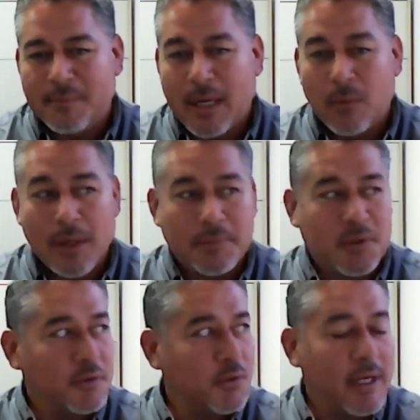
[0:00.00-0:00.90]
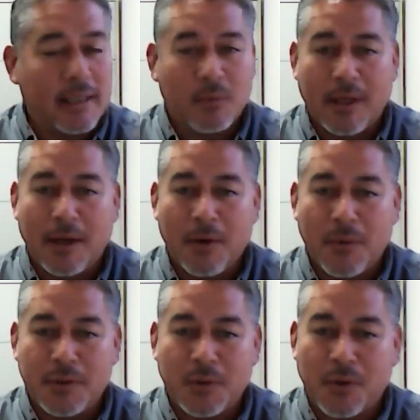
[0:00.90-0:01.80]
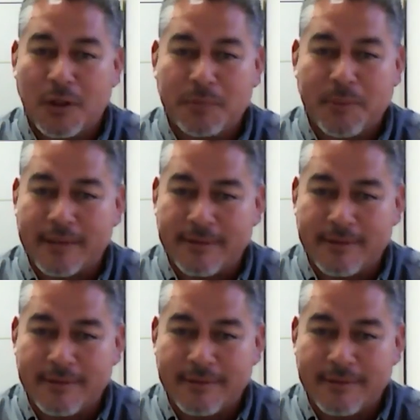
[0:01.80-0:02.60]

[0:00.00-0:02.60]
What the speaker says: My ribs contract when I go into crawl spaces.